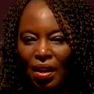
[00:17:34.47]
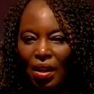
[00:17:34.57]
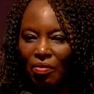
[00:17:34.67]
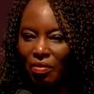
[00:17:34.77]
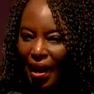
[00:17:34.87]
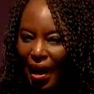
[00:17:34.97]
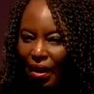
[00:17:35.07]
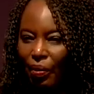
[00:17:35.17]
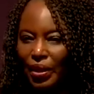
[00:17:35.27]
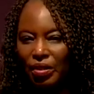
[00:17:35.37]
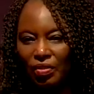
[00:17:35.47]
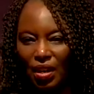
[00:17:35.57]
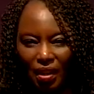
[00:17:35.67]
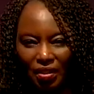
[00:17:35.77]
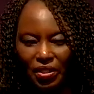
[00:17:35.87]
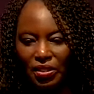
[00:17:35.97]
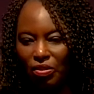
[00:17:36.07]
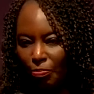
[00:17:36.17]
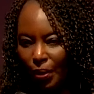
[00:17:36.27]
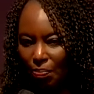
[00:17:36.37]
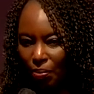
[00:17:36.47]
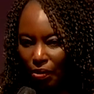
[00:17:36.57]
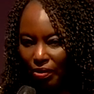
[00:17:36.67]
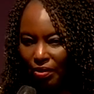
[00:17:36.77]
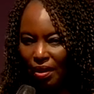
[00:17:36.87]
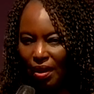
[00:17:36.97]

of language, of cultures, of peoples,